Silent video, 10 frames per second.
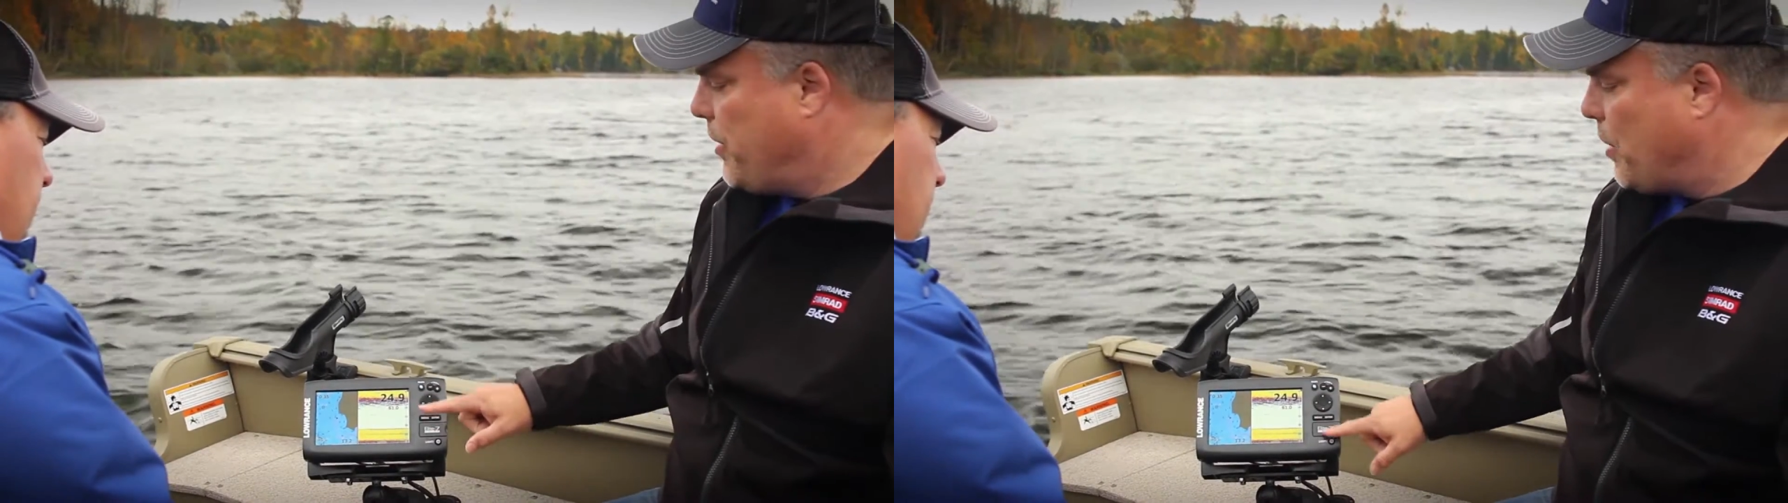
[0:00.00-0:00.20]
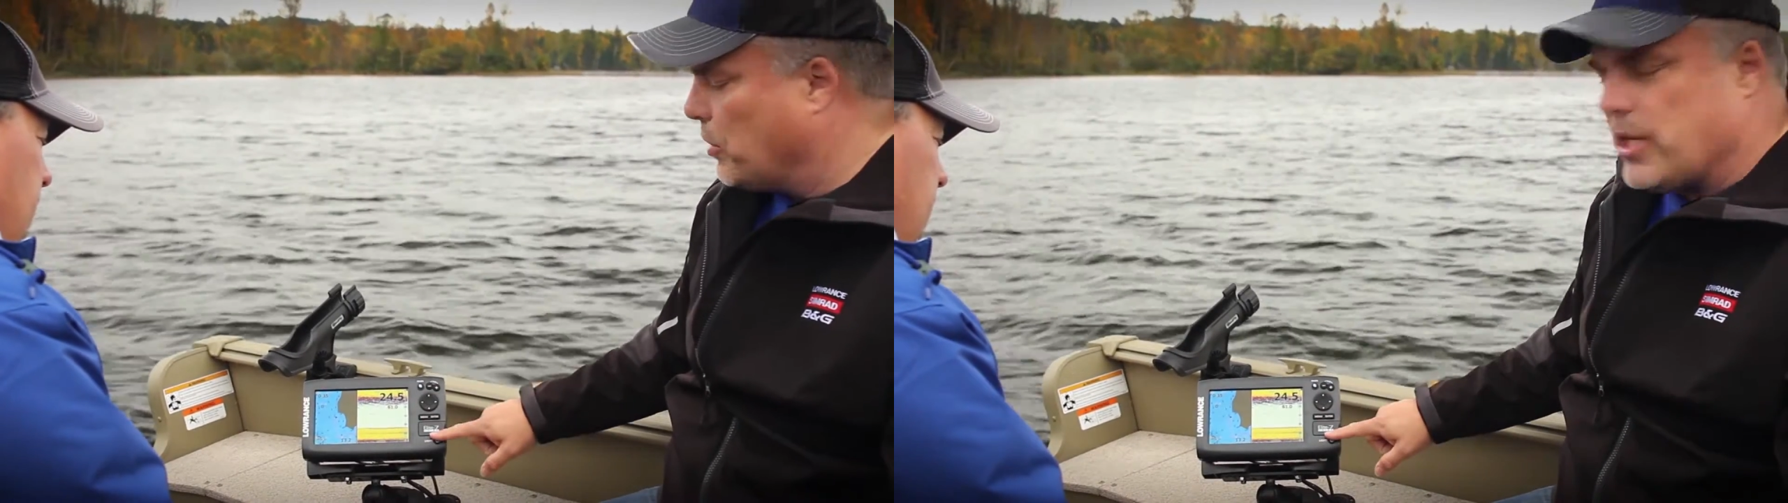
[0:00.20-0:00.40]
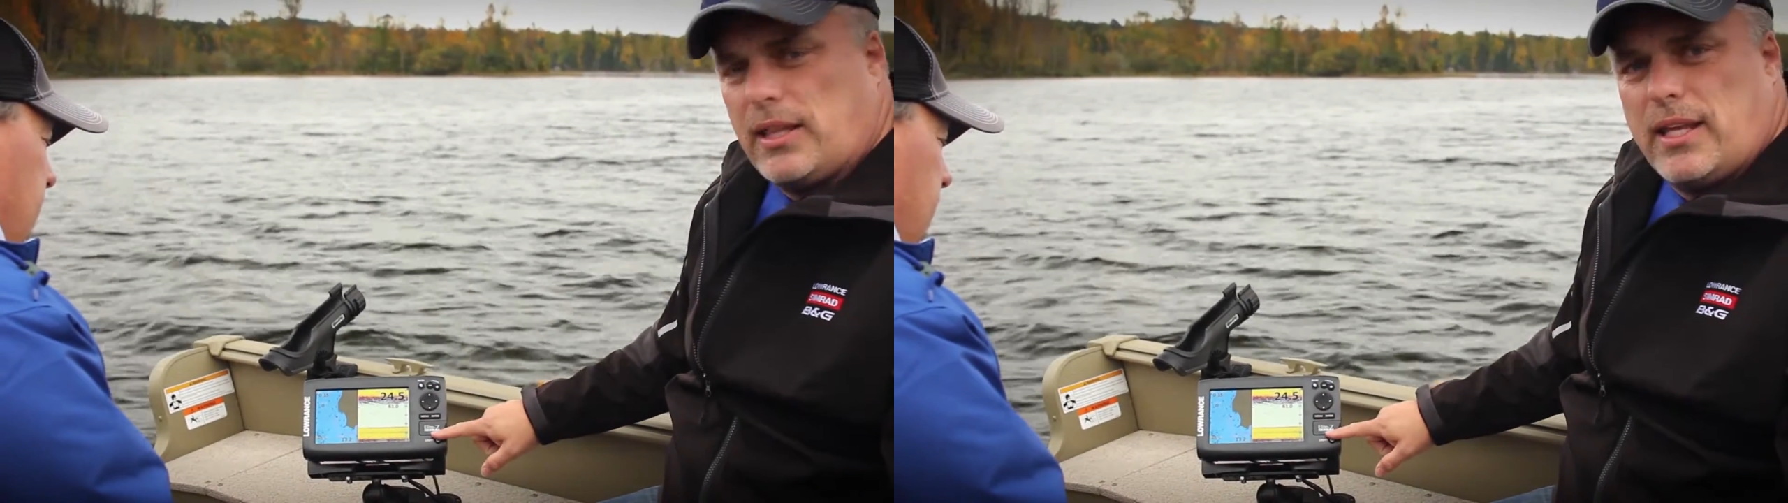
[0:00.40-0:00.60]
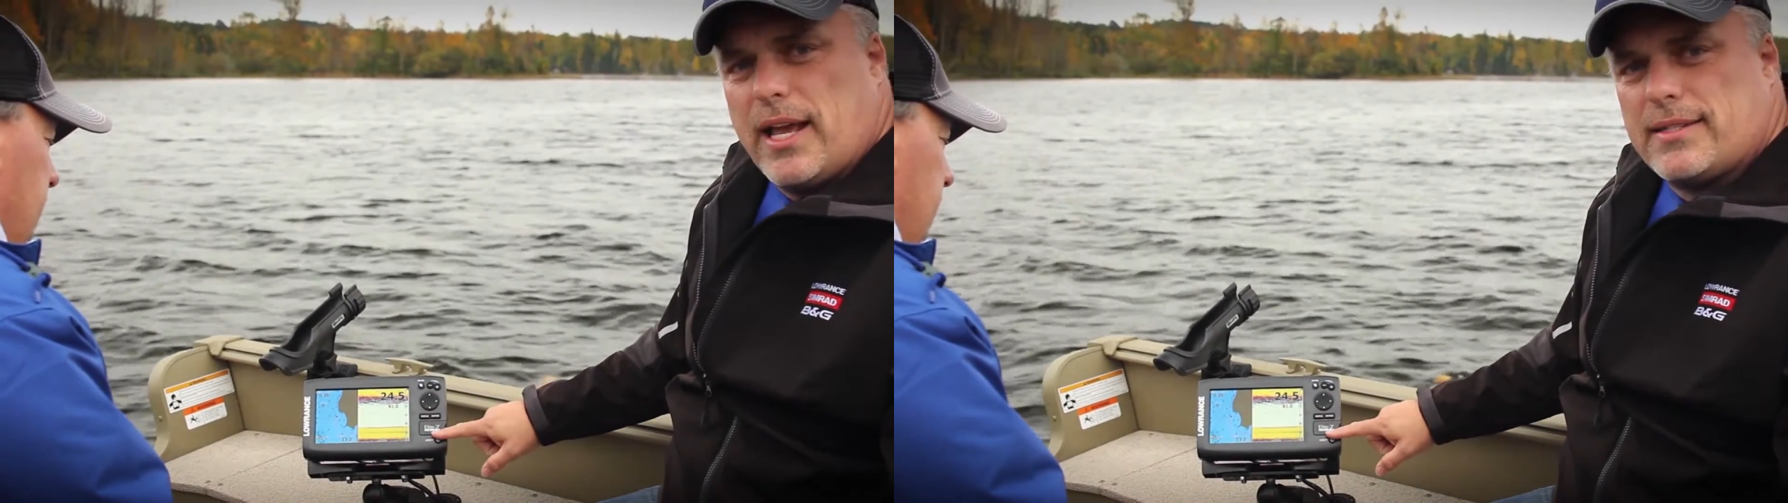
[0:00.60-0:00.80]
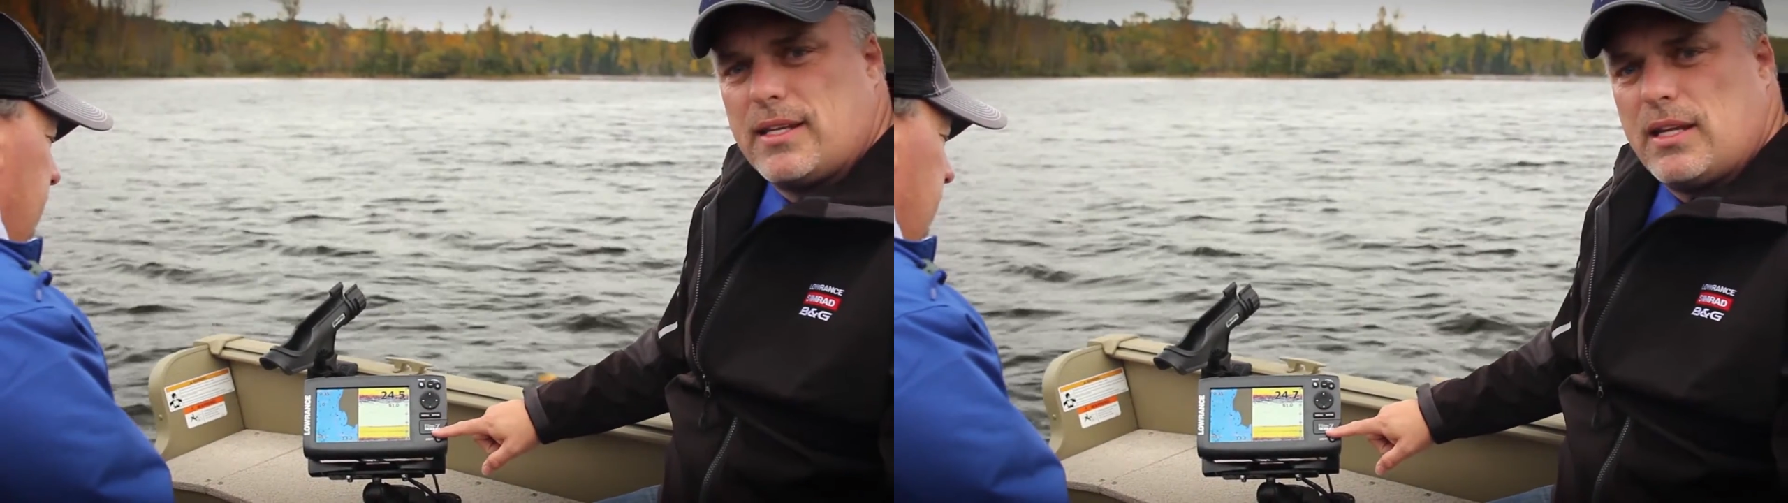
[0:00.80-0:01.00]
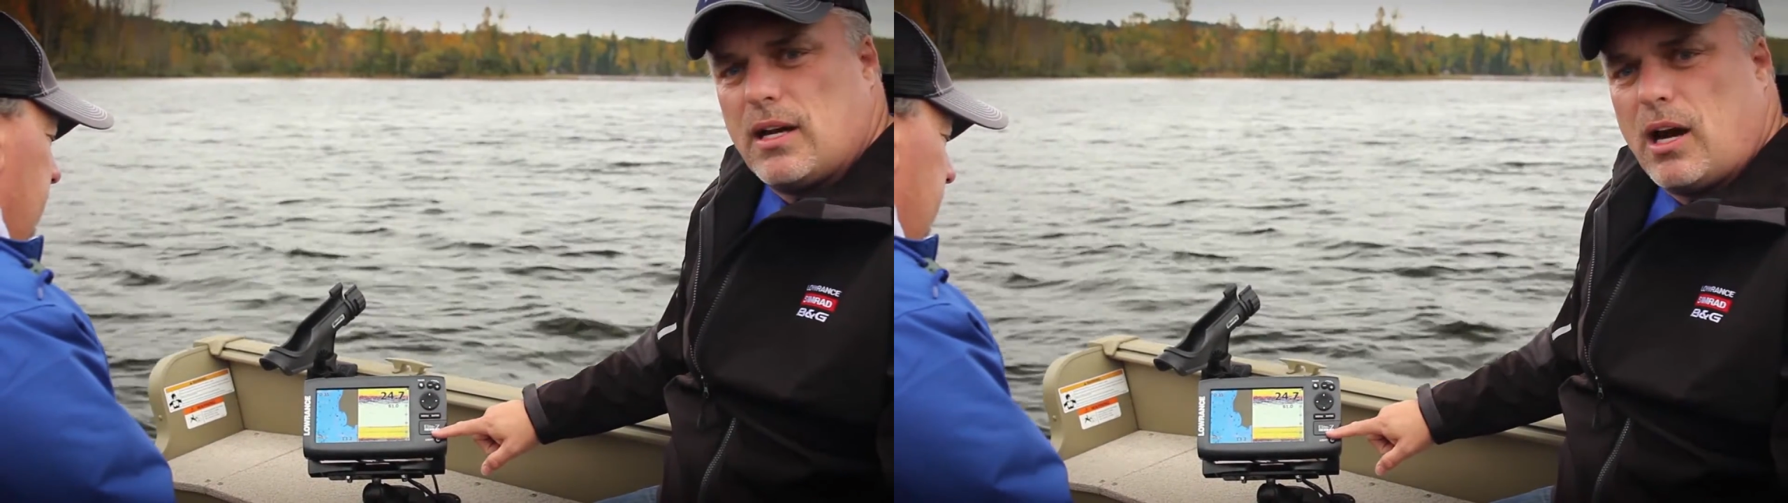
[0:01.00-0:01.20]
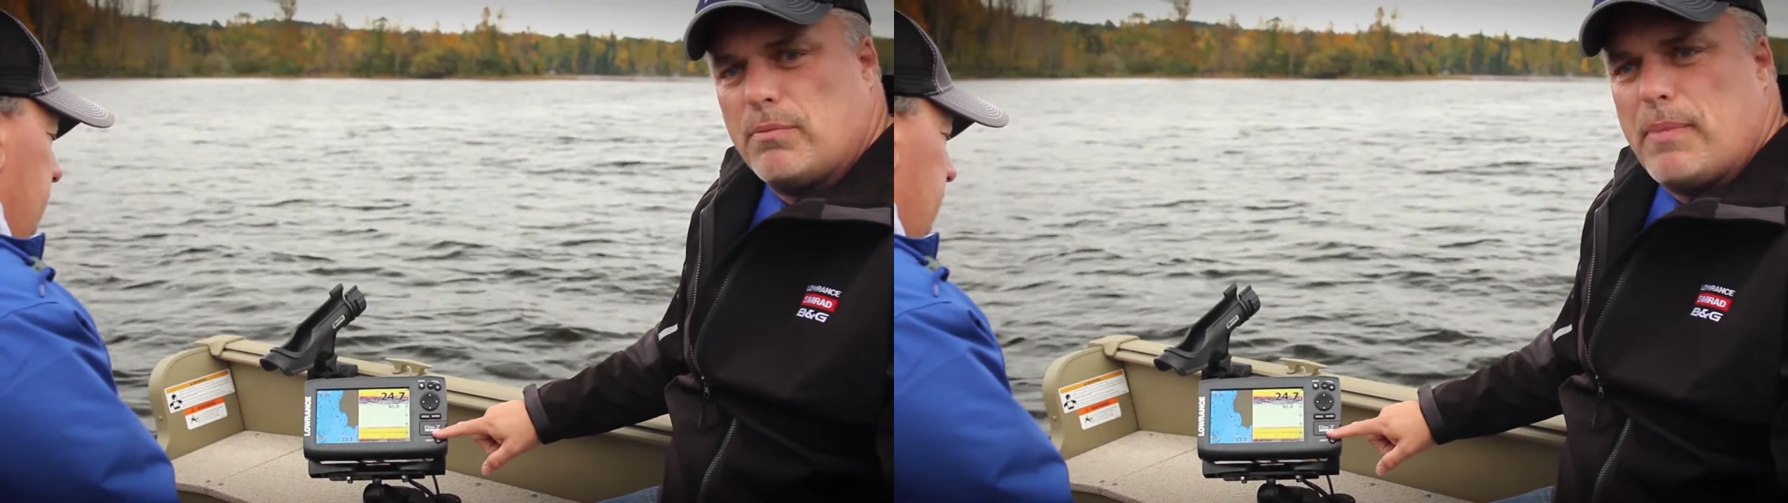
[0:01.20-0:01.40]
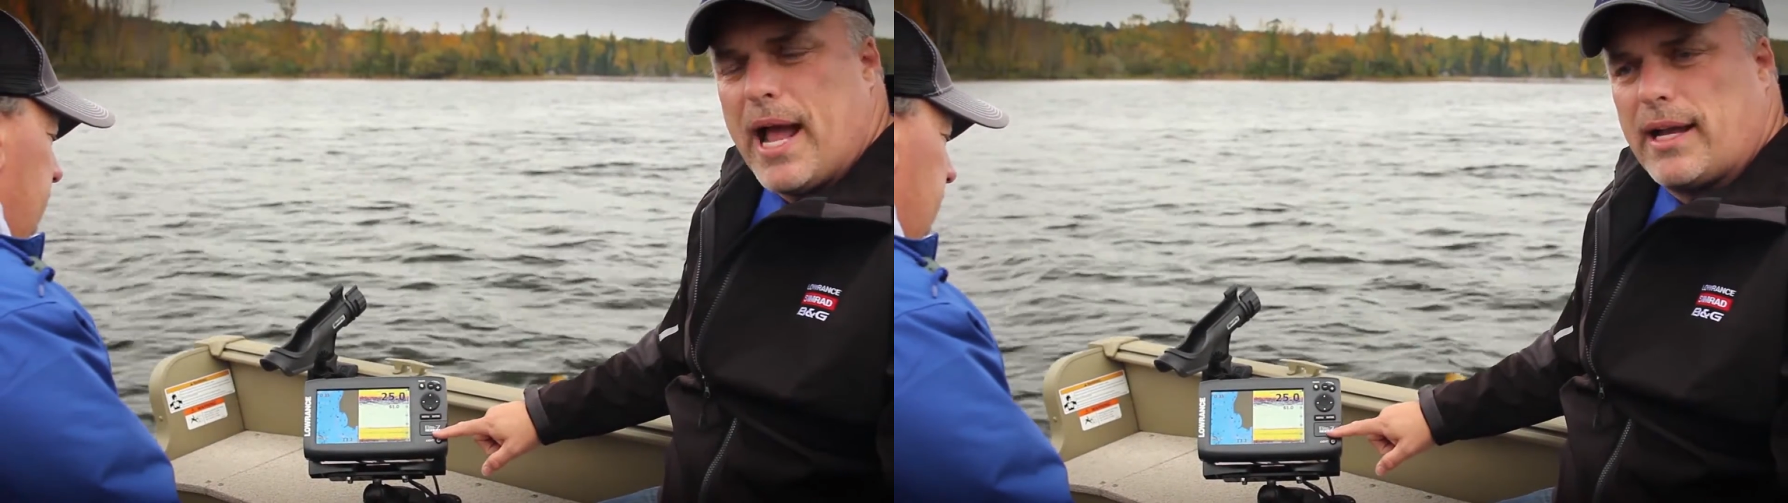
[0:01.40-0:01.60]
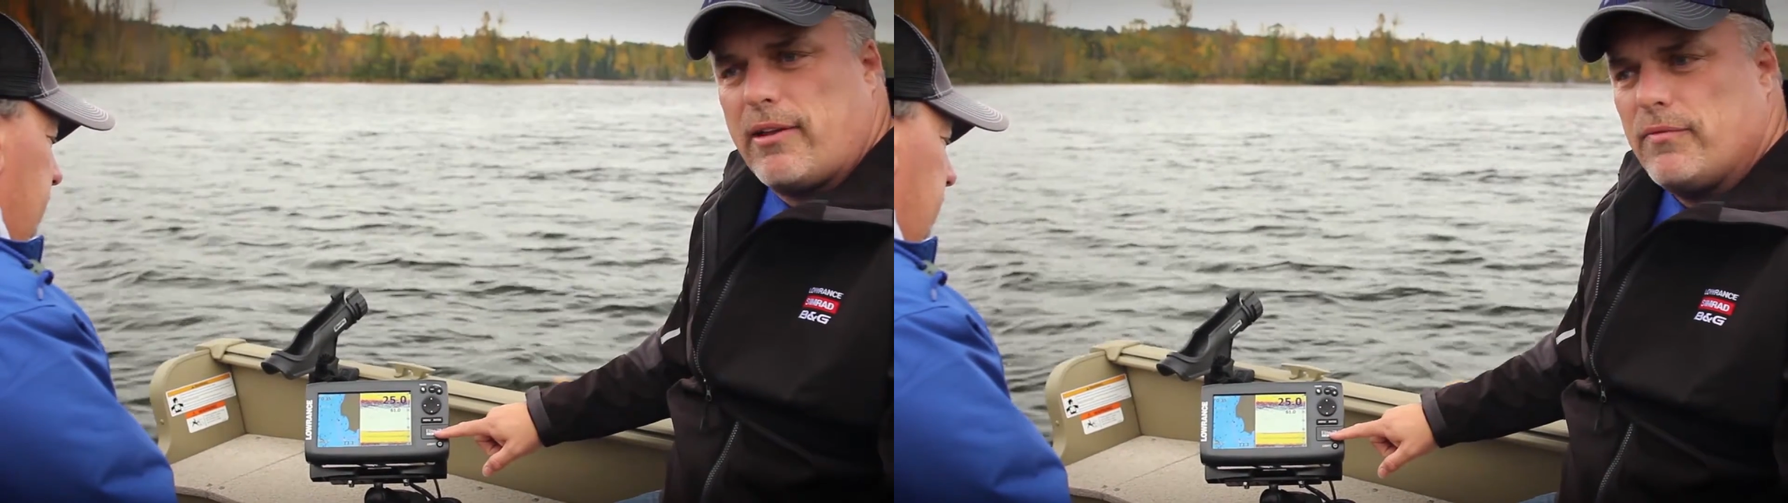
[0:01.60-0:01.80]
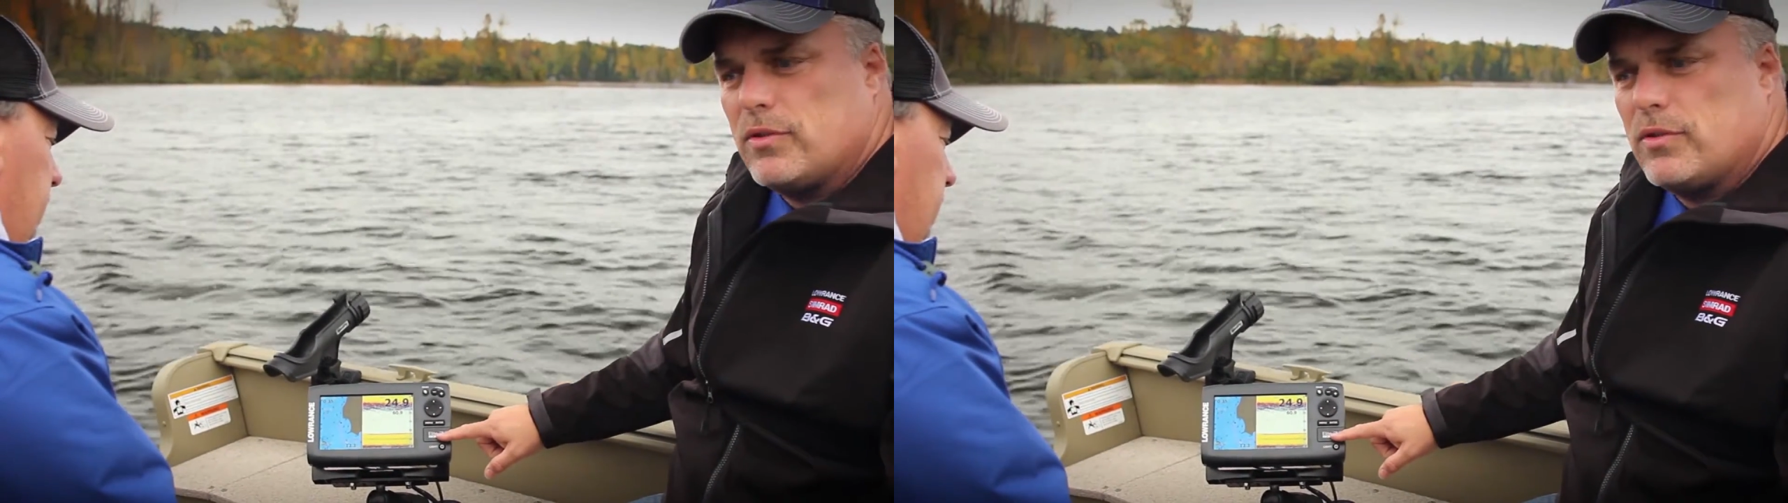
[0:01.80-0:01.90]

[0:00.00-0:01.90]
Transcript: Then we'll take the SD card back